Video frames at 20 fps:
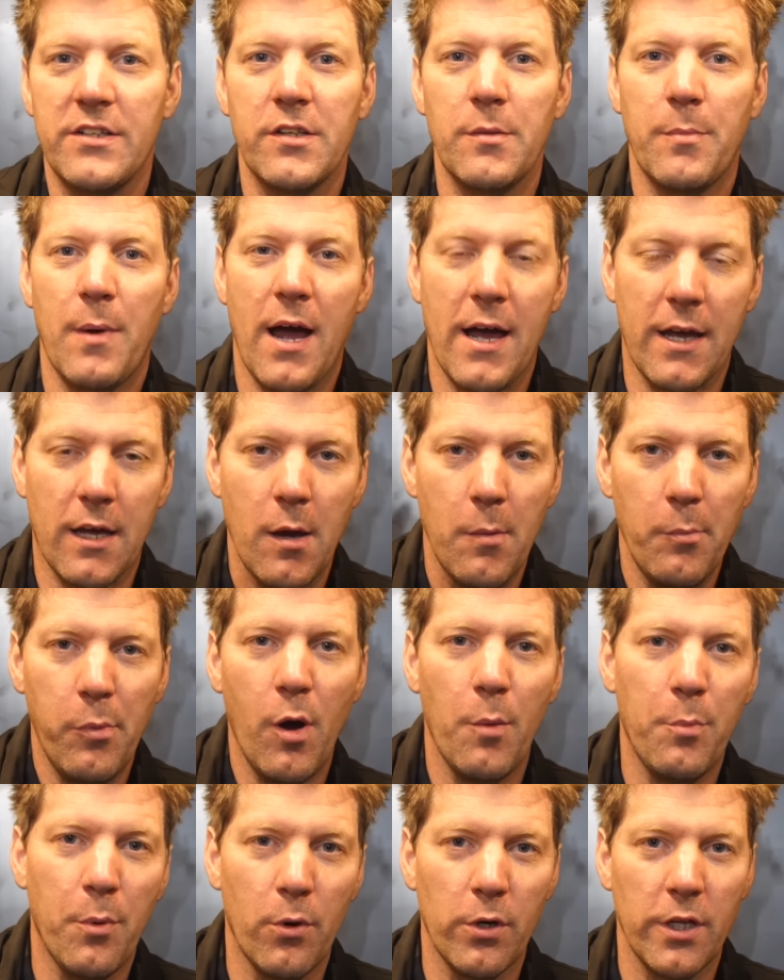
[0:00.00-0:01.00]
to the back, put
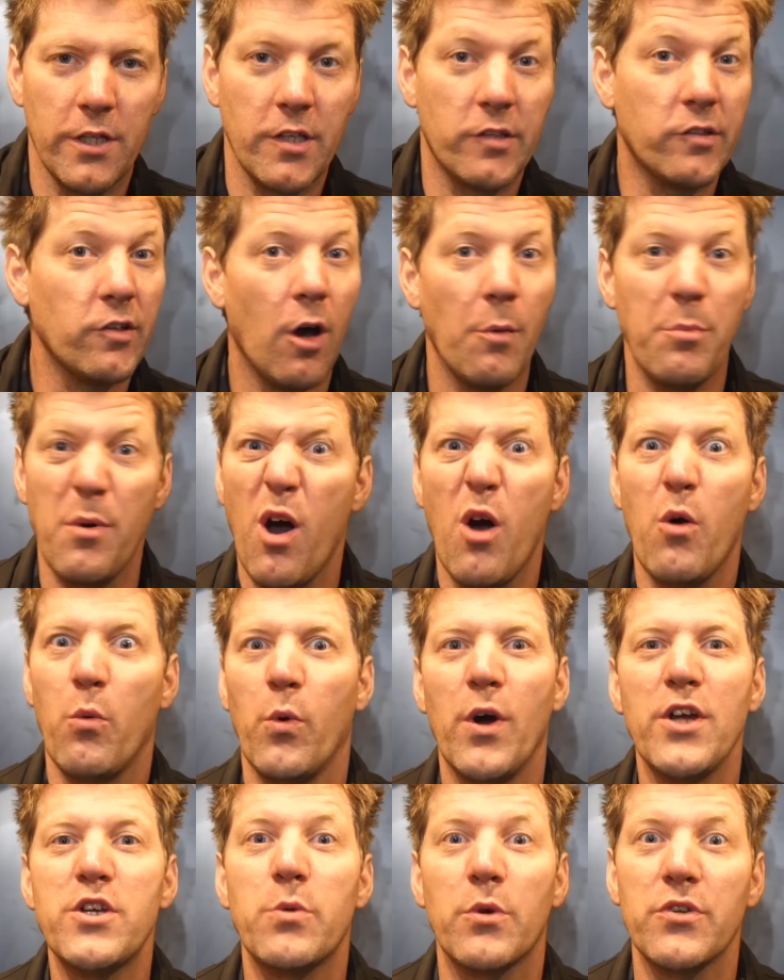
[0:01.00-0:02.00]
a ball in the top,
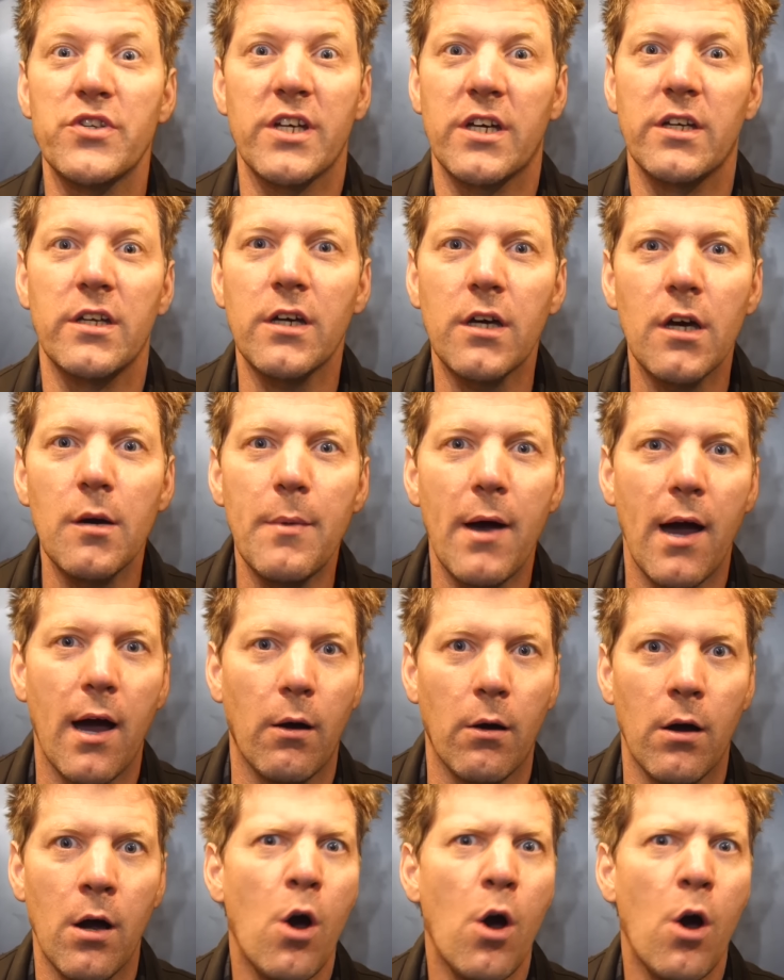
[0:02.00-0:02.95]
which one's it gonna come out?